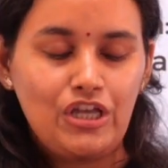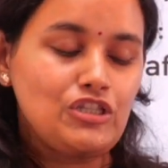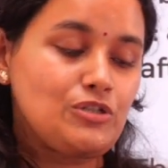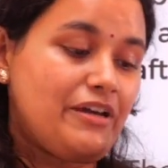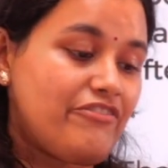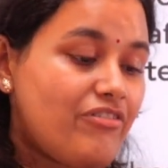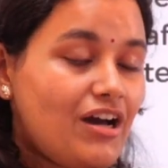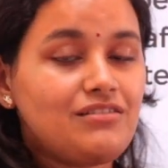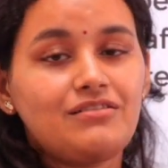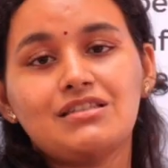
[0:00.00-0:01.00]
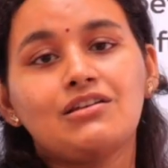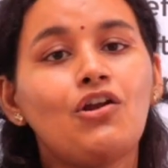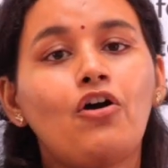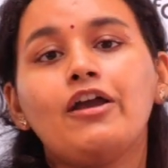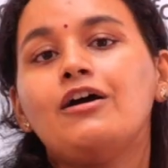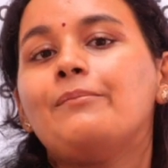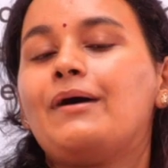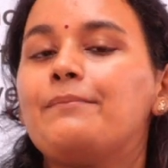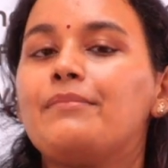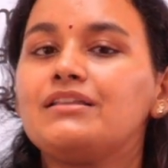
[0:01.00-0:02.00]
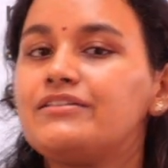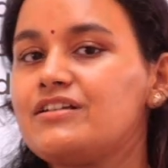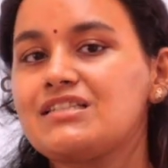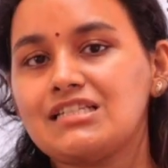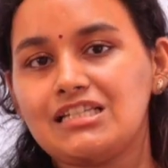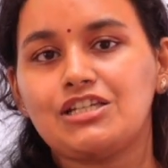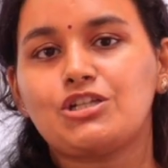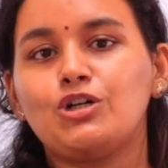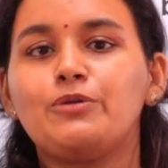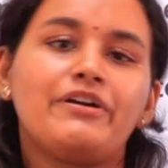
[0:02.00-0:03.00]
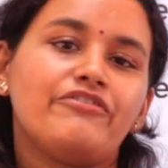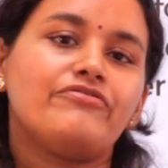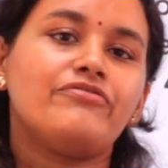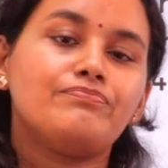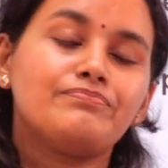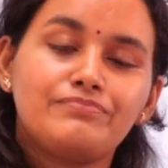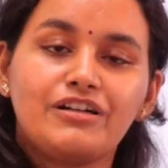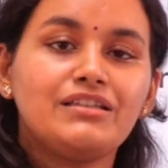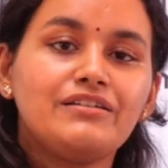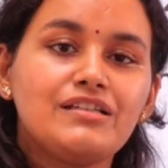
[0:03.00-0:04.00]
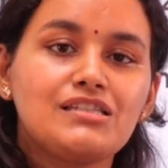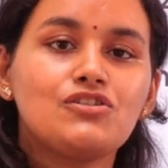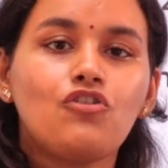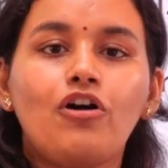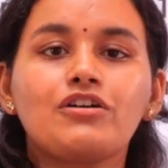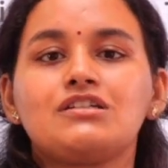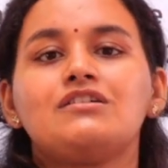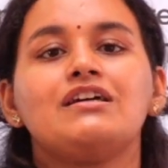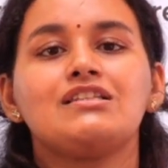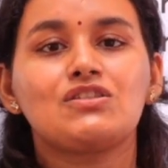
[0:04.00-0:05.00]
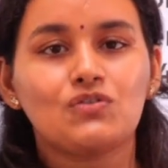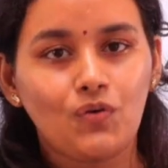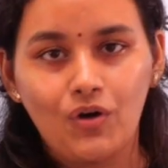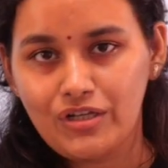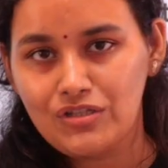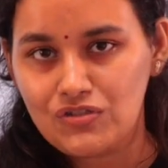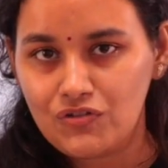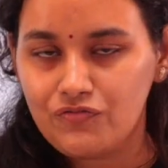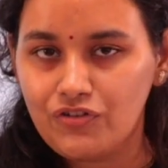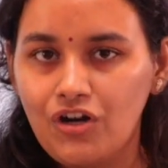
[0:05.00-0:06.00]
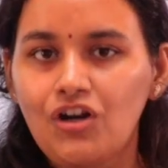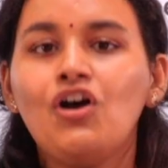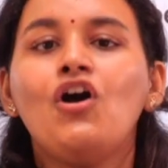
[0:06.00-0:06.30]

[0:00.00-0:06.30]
So my father is a lawyer, my mother is a teacher, my brother is a doctor, and so on and so forth.